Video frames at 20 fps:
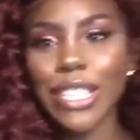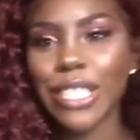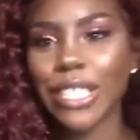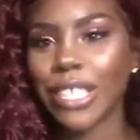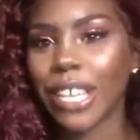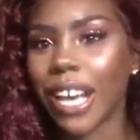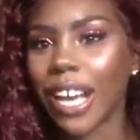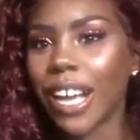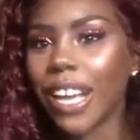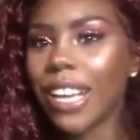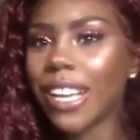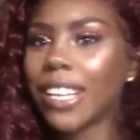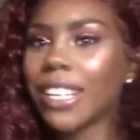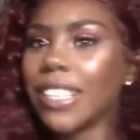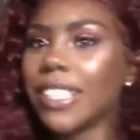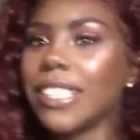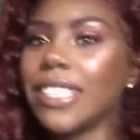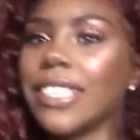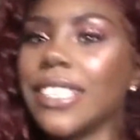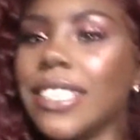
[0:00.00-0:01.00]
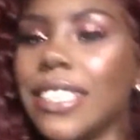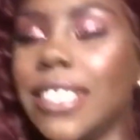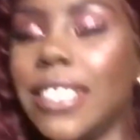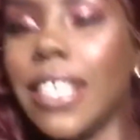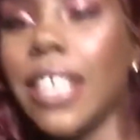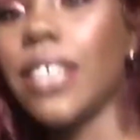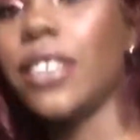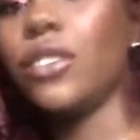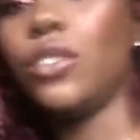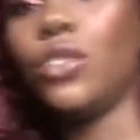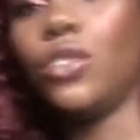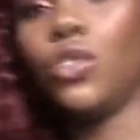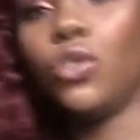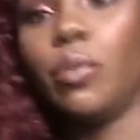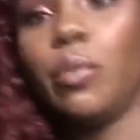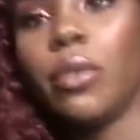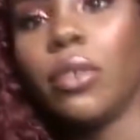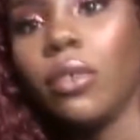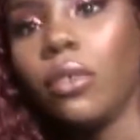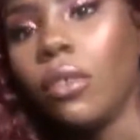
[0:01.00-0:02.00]
Yes, and it's
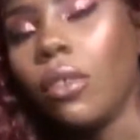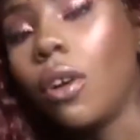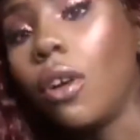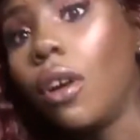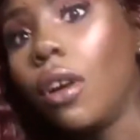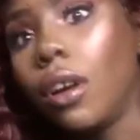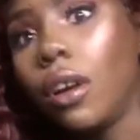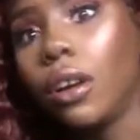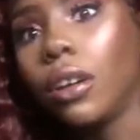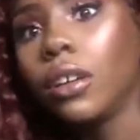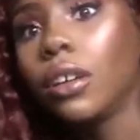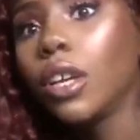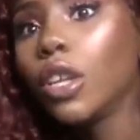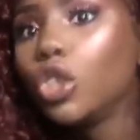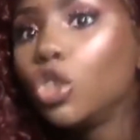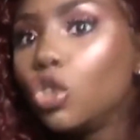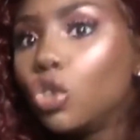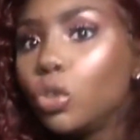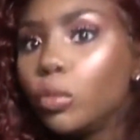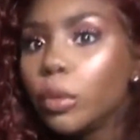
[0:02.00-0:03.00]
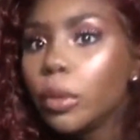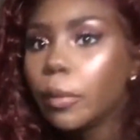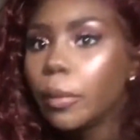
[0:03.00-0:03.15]
super long, super